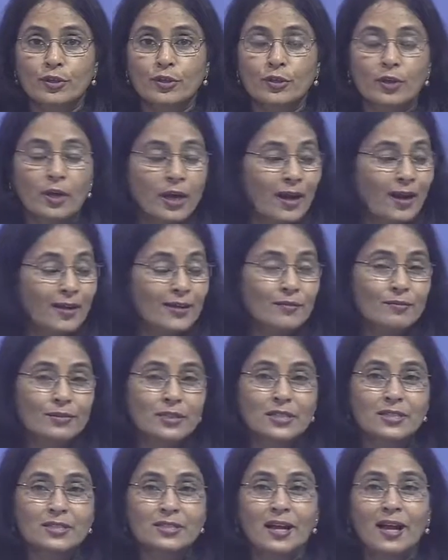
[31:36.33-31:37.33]
the kind of
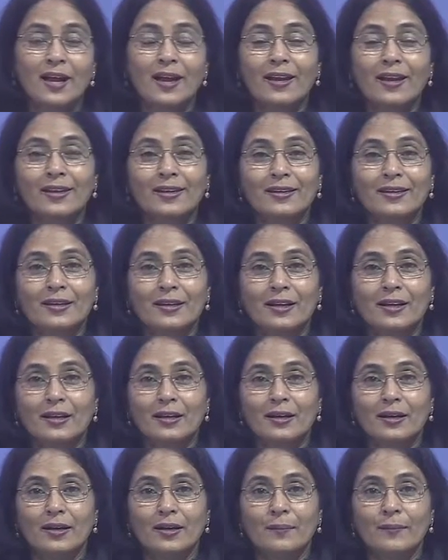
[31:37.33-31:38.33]
design,
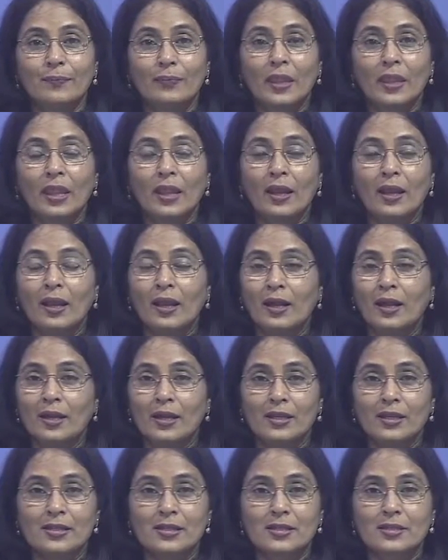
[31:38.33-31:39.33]

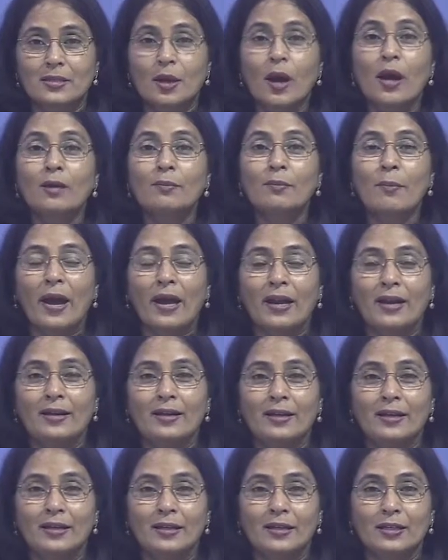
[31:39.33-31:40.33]
it is
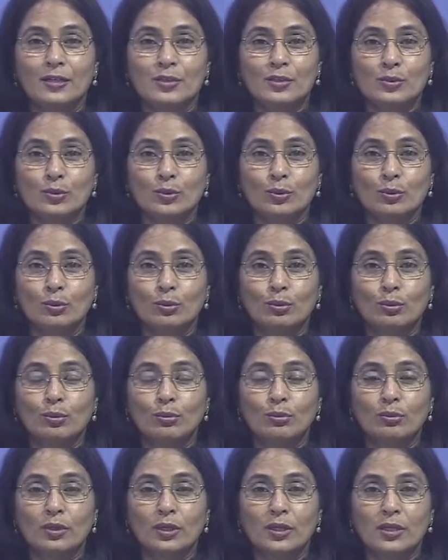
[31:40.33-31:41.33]
unparalleled.
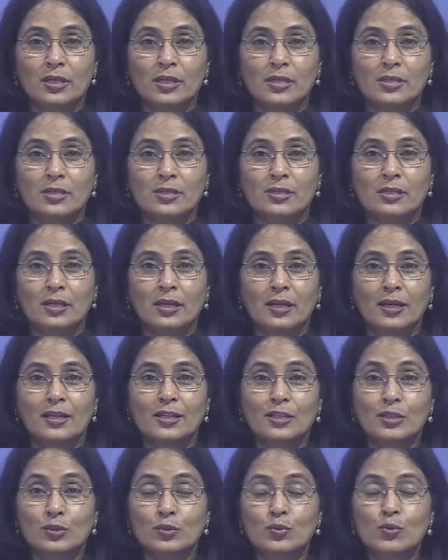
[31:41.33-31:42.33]
So it is
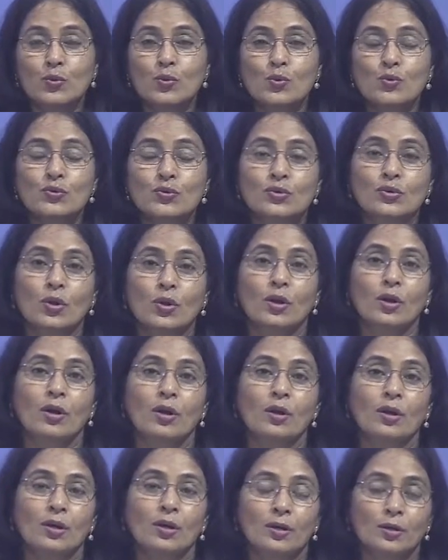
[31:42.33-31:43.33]
it shows
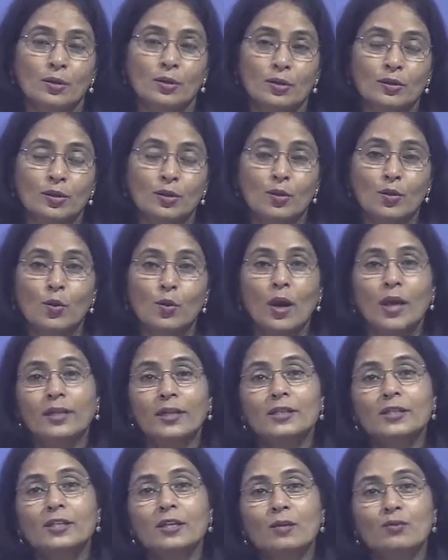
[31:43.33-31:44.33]
the the
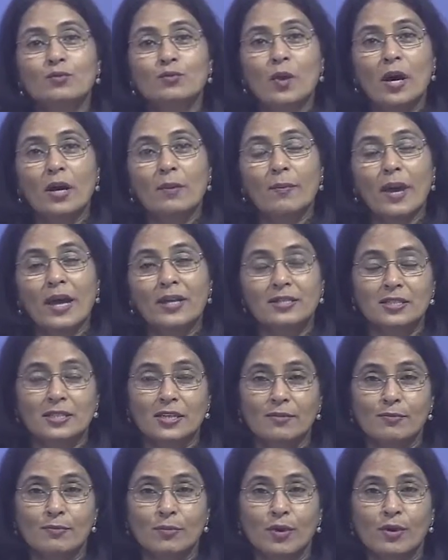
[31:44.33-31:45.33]
quality of
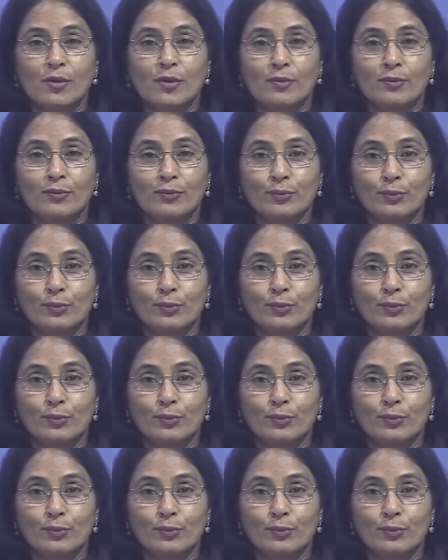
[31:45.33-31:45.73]
workmanship of